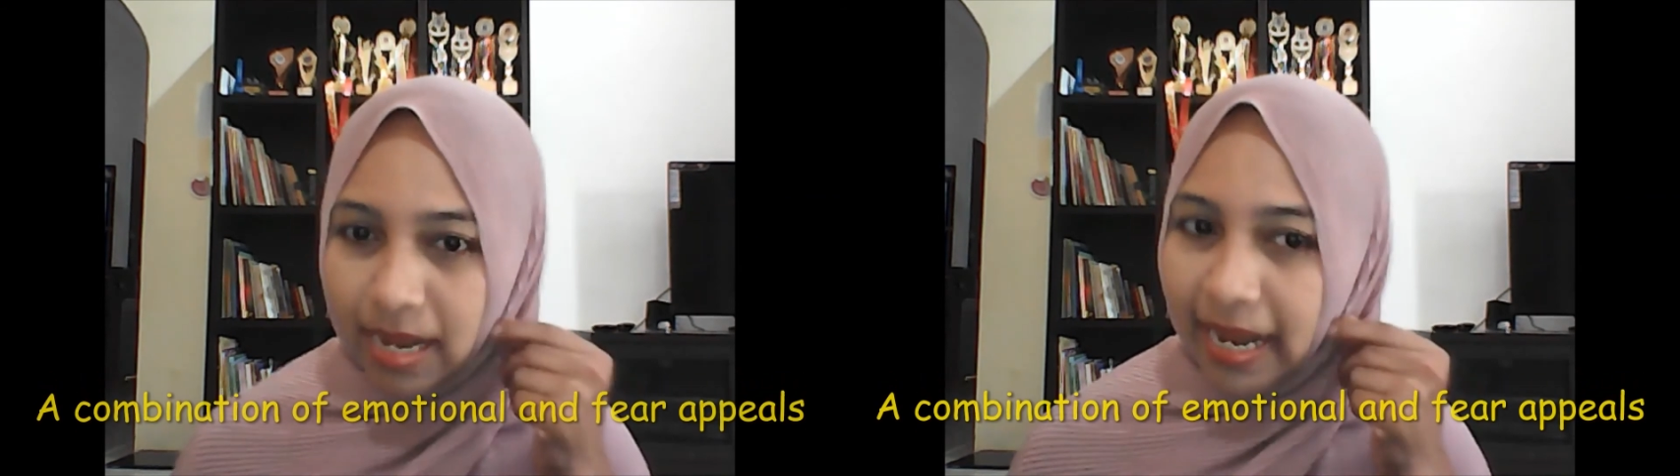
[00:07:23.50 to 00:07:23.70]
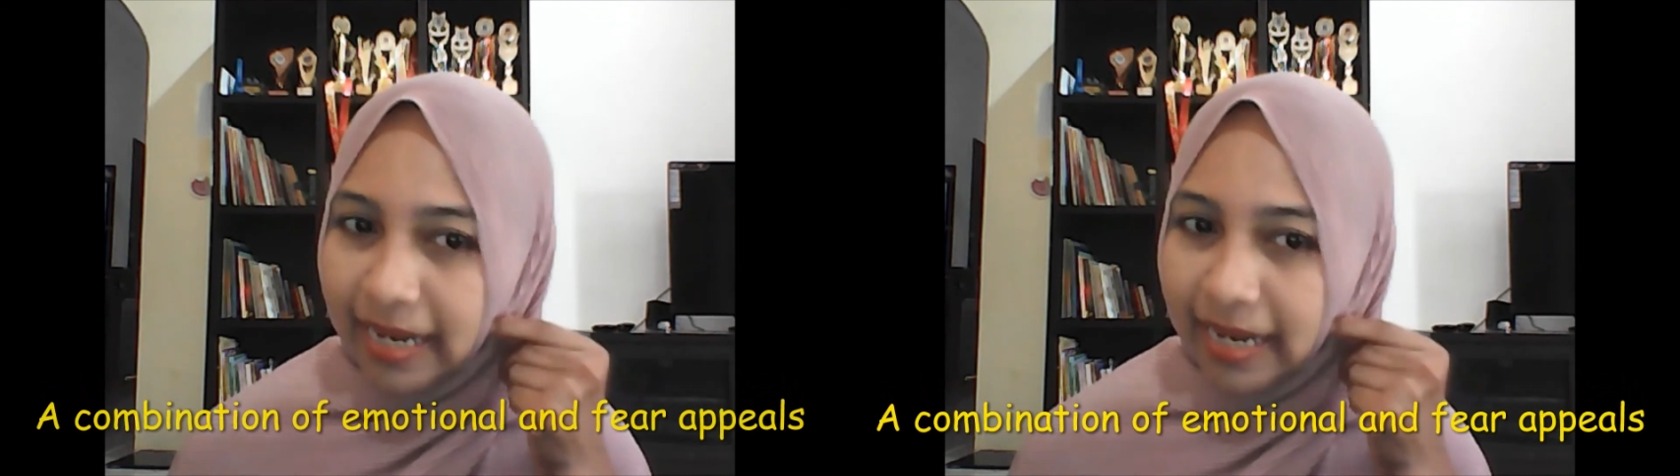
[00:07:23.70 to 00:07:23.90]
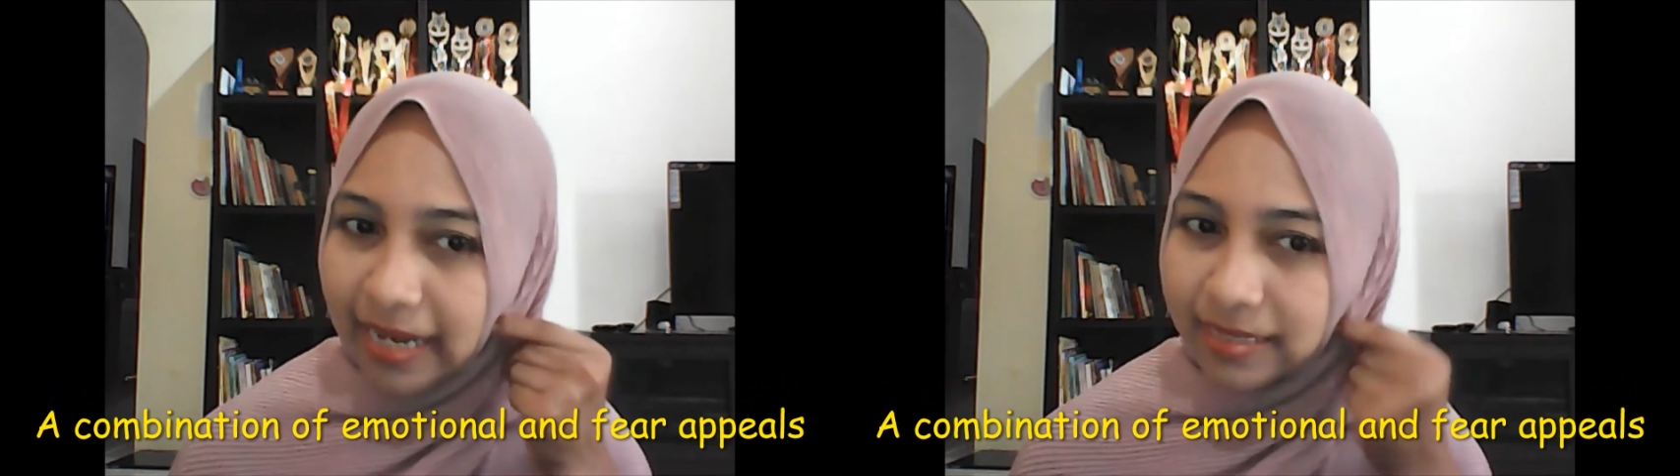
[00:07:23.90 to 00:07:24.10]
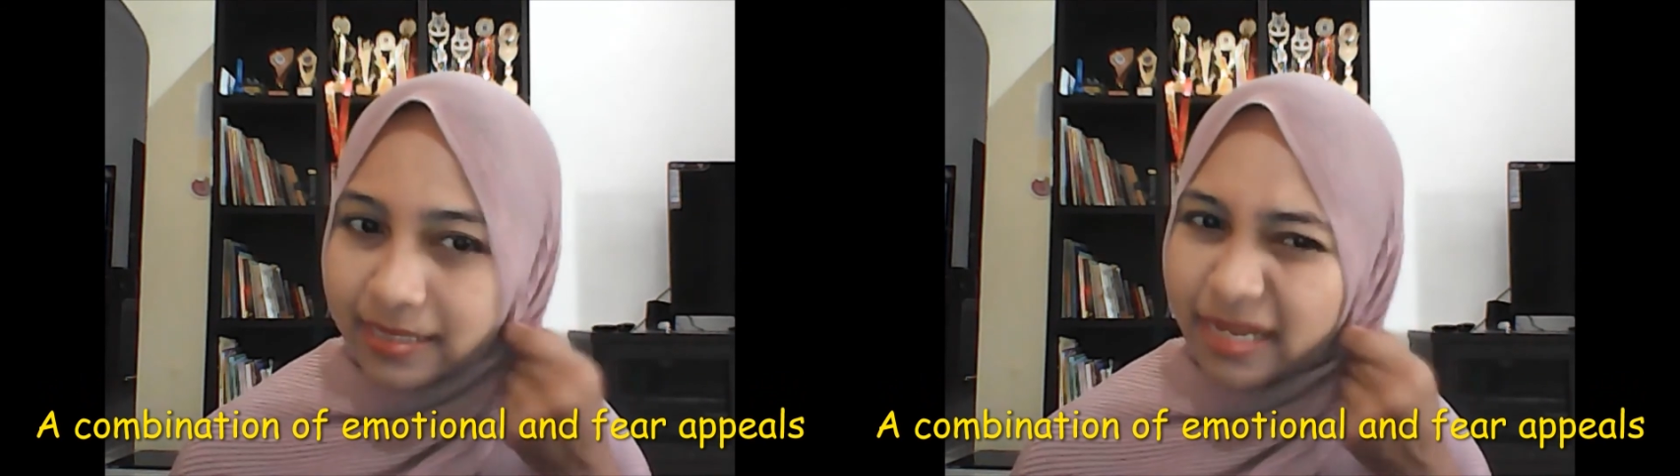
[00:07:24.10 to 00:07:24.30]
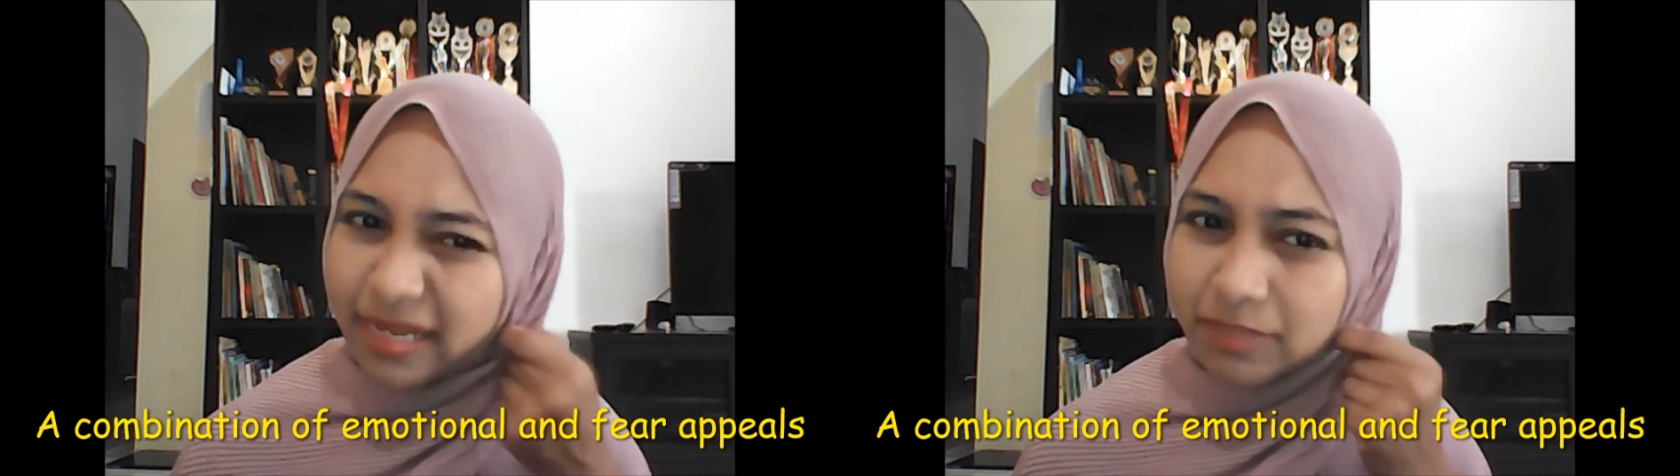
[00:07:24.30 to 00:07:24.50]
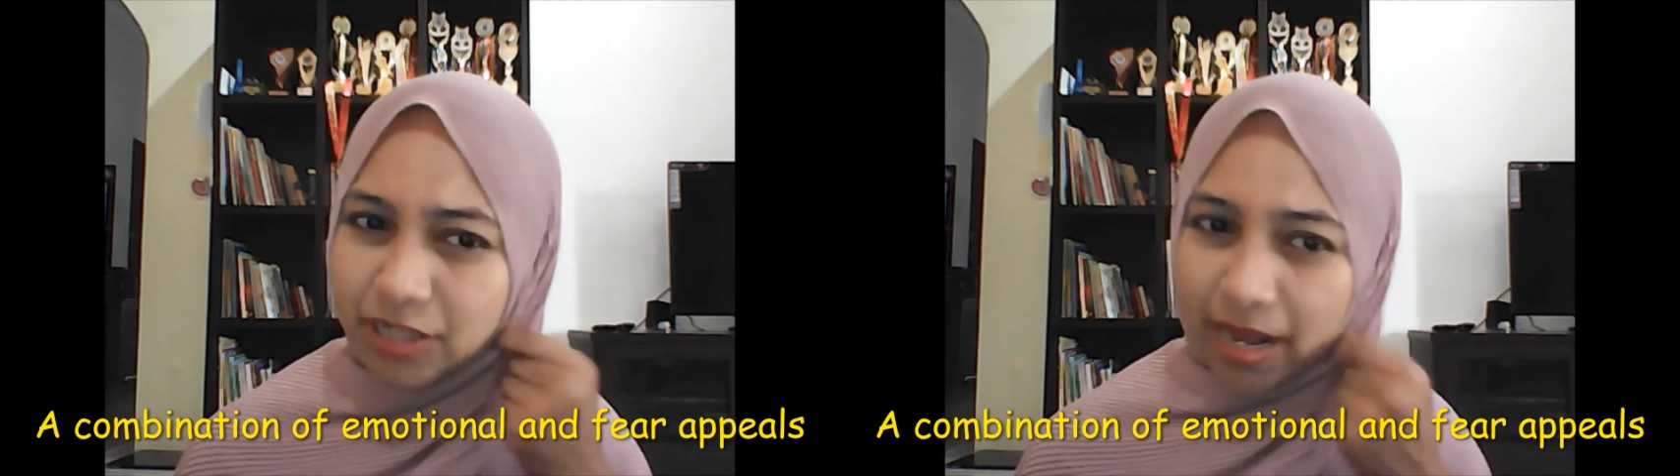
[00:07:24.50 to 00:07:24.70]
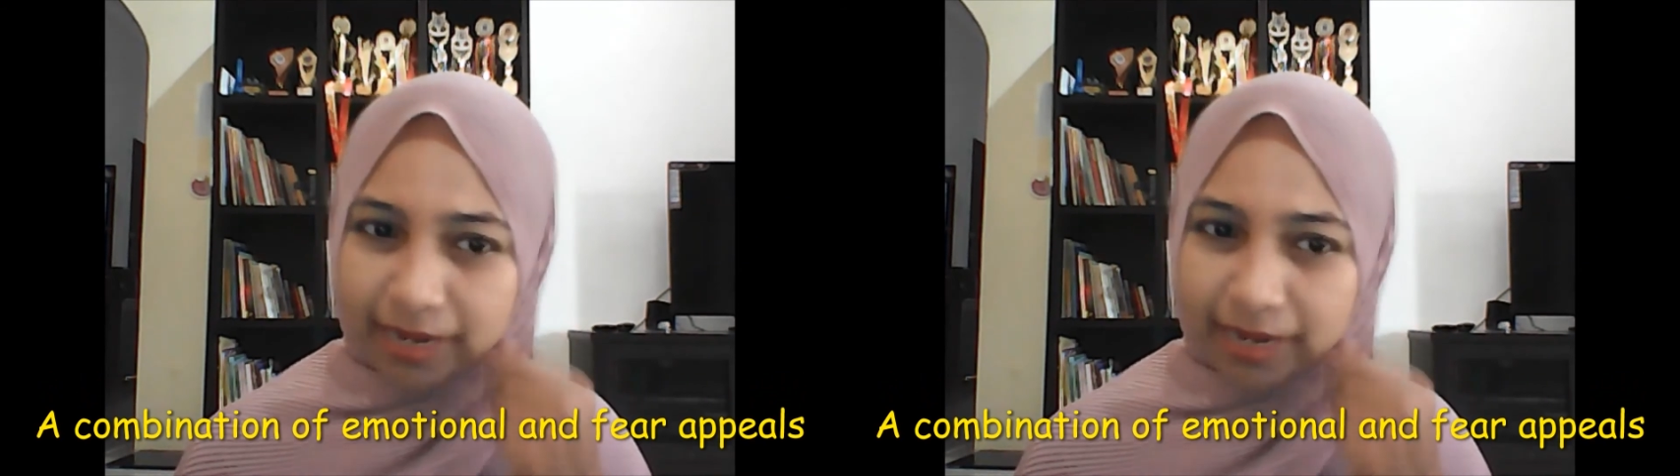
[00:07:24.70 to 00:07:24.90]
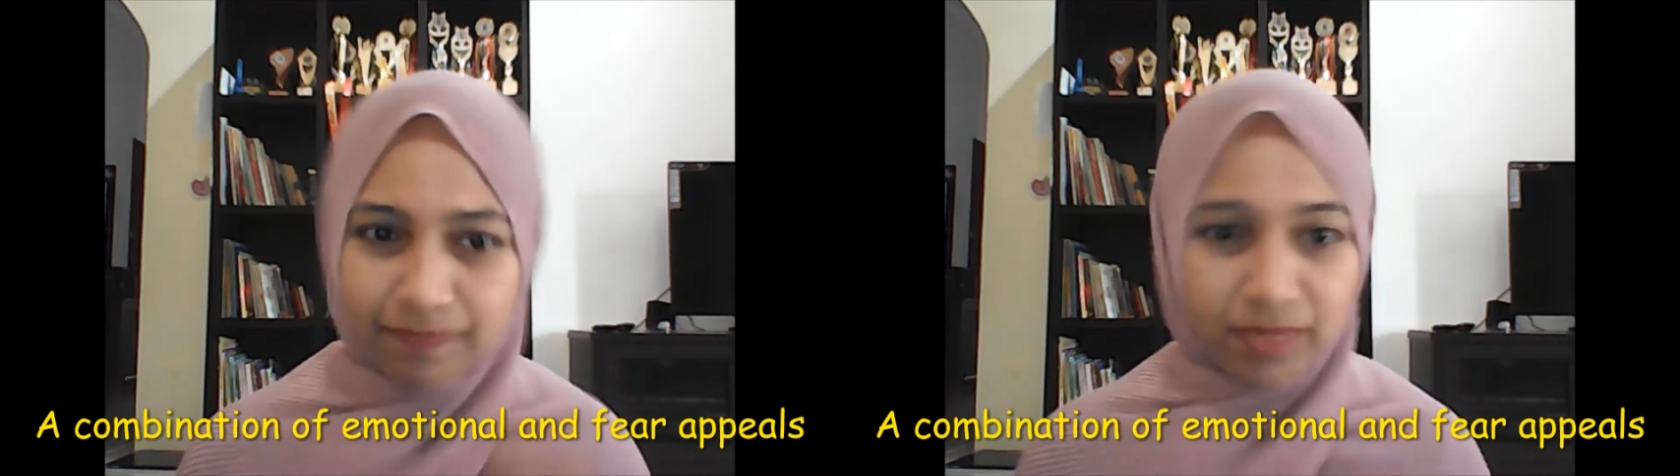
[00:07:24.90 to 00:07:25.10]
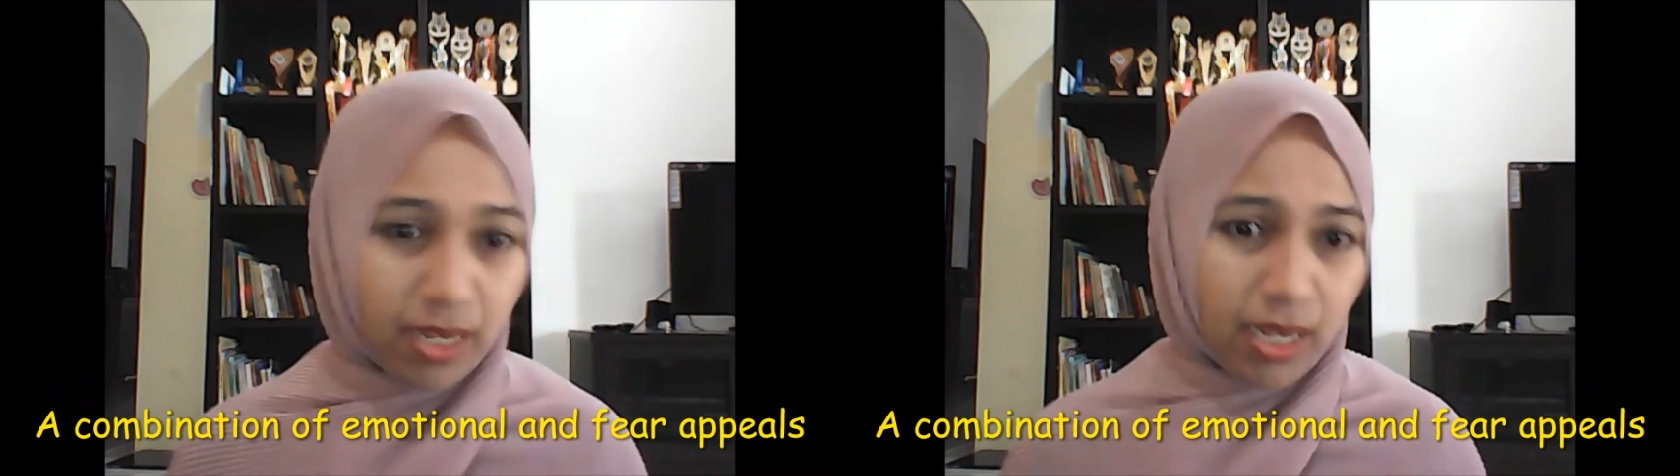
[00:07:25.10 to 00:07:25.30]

And at the same time,